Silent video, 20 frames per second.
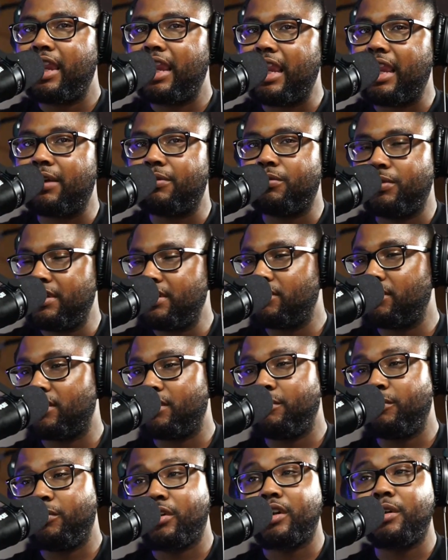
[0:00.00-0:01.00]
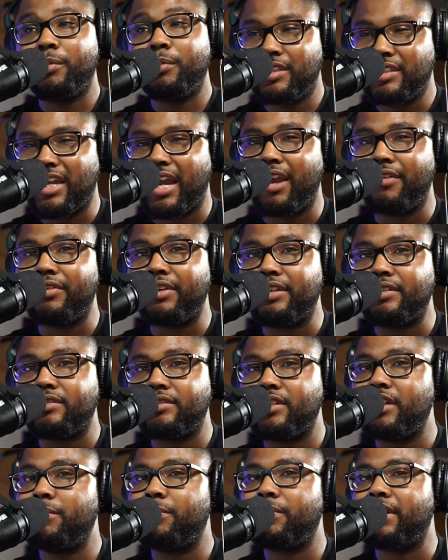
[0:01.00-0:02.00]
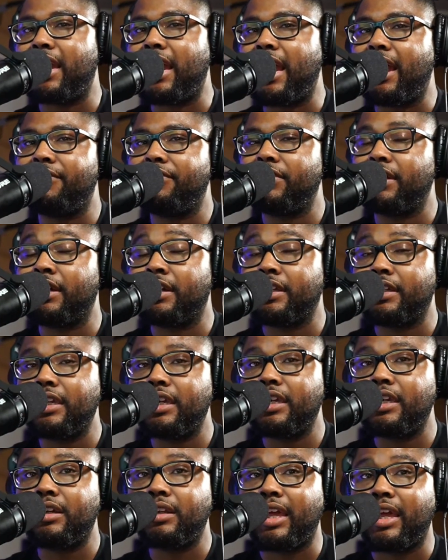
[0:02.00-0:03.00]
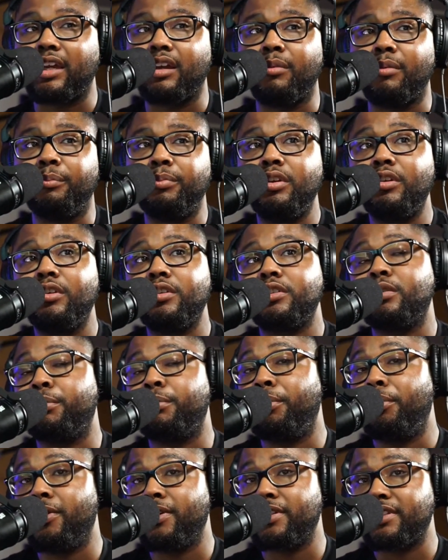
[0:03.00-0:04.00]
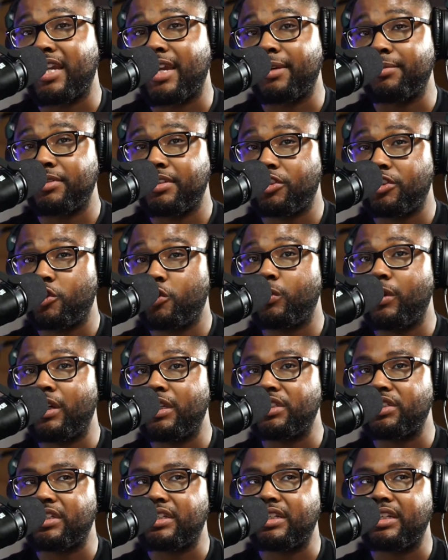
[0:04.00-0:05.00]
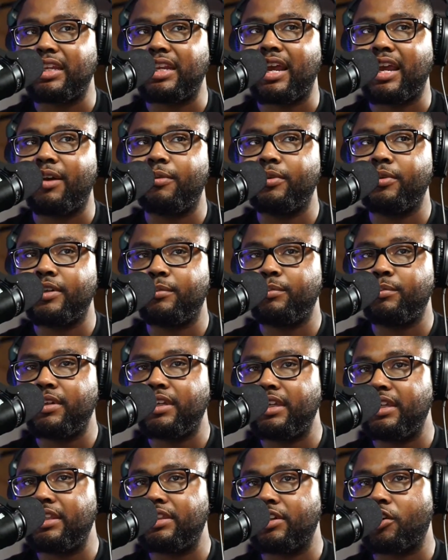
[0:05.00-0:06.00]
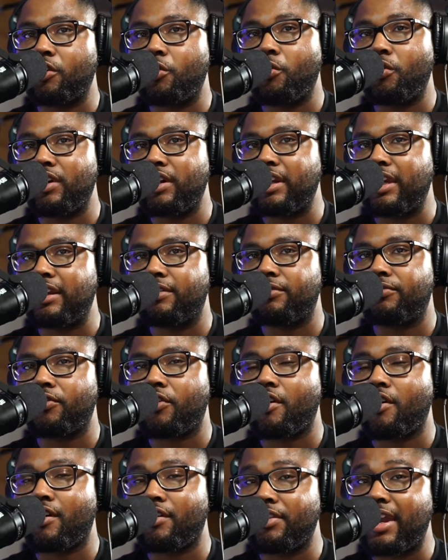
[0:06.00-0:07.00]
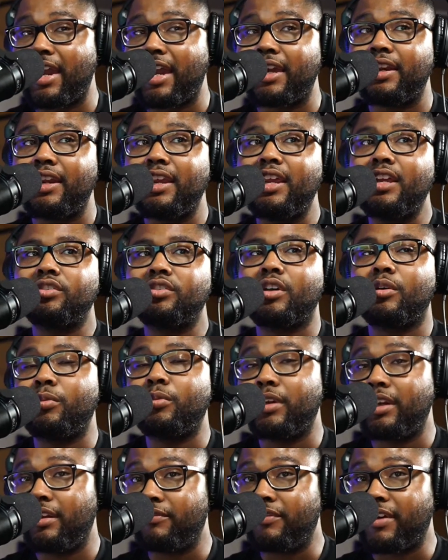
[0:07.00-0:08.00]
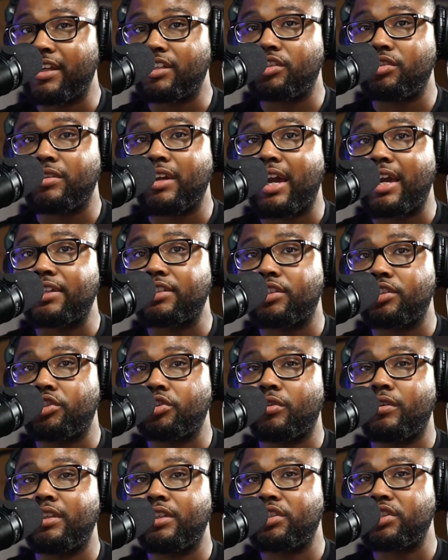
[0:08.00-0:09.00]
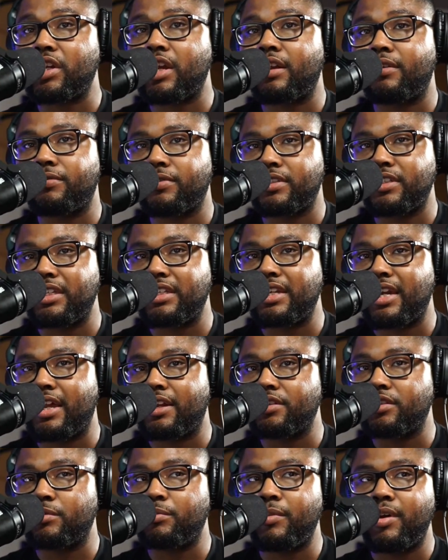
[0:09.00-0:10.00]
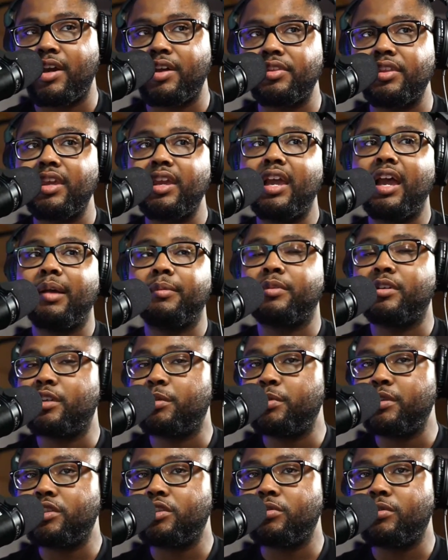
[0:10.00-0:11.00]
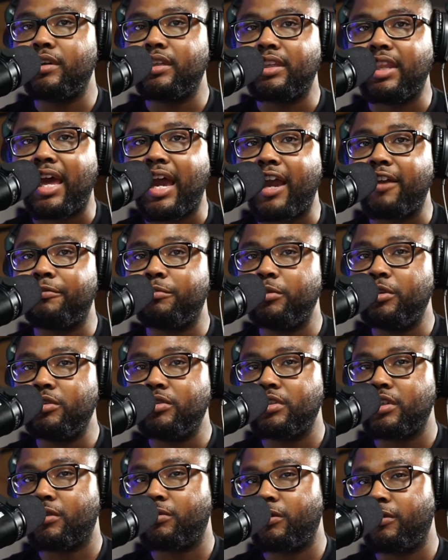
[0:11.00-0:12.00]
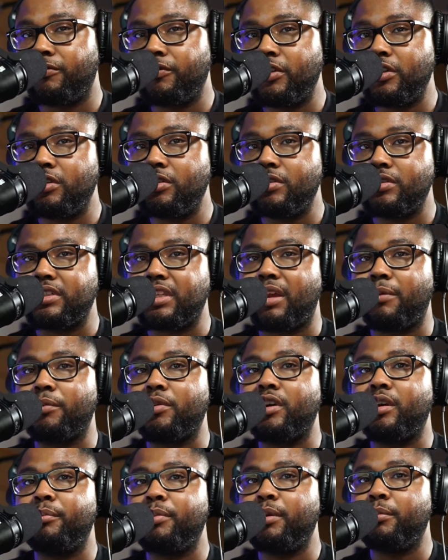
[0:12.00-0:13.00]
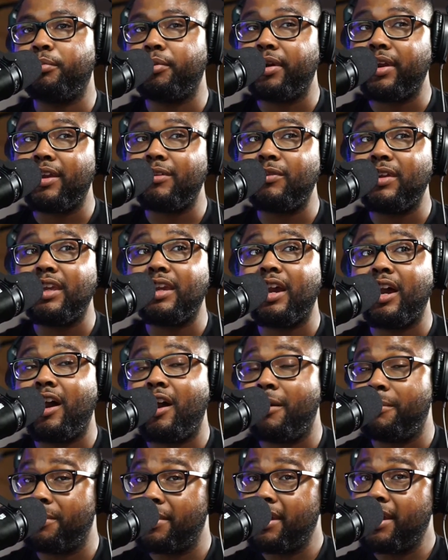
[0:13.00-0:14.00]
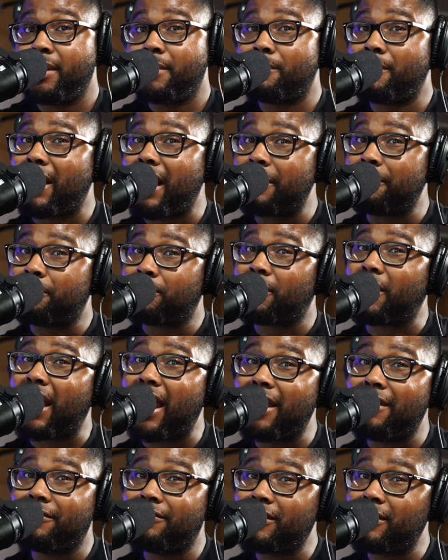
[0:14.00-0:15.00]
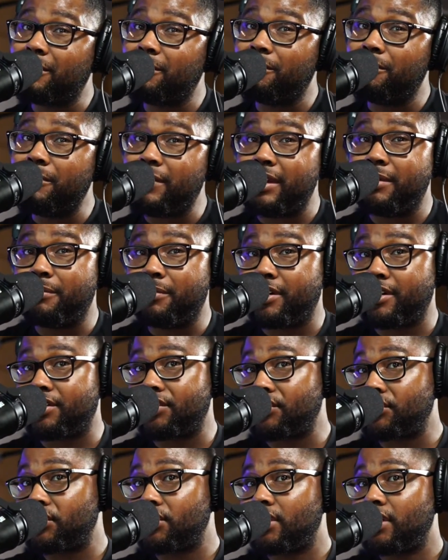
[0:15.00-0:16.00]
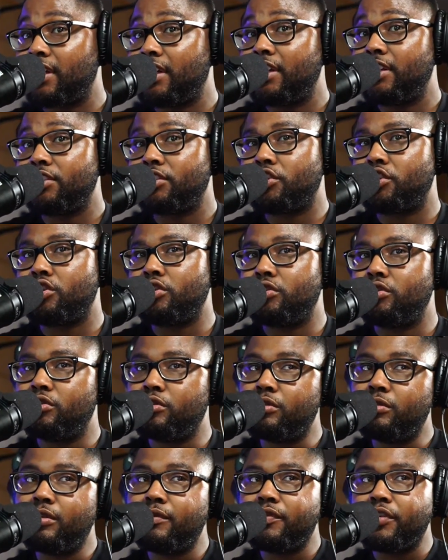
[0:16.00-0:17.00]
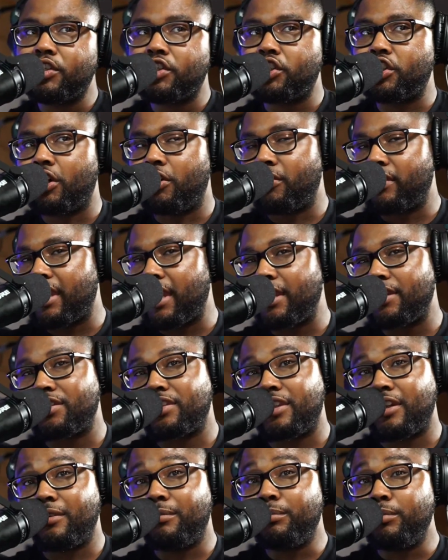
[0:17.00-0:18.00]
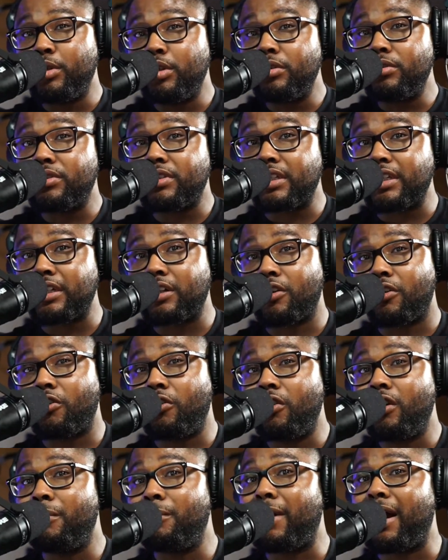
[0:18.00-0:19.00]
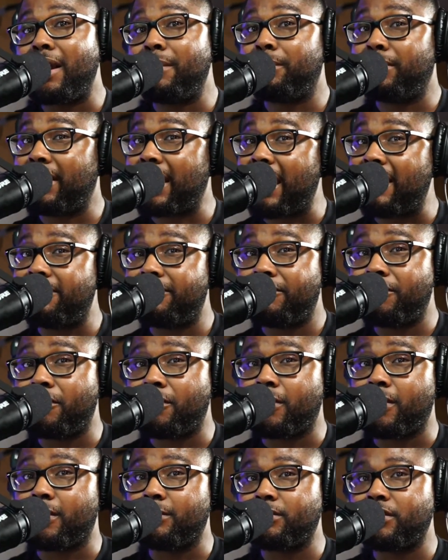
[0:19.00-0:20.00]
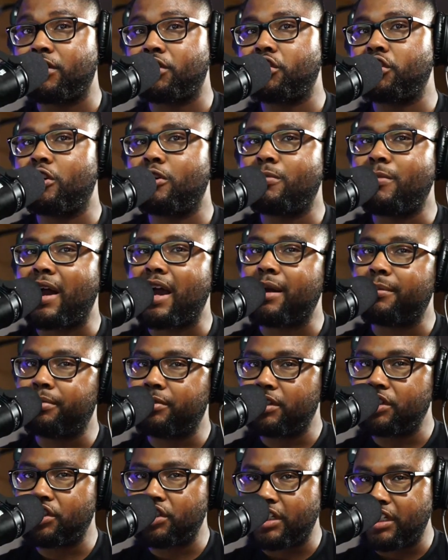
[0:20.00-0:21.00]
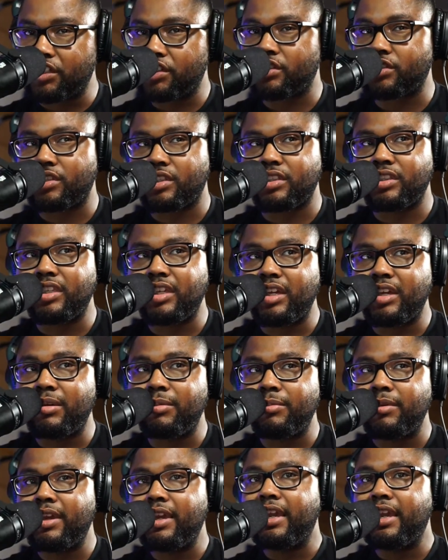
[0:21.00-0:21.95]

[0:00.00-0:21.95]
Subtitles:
And we're gonna be diving in deep and having, again, like a pure support type situation. And I want to be the coordinator for all that. So I want to invite you guys to join the channel for $10 a month. I'm going to be doing live music reviews, and I'm going to be bringing up my private members to showcase their music on my platform, to show my appreciation to them,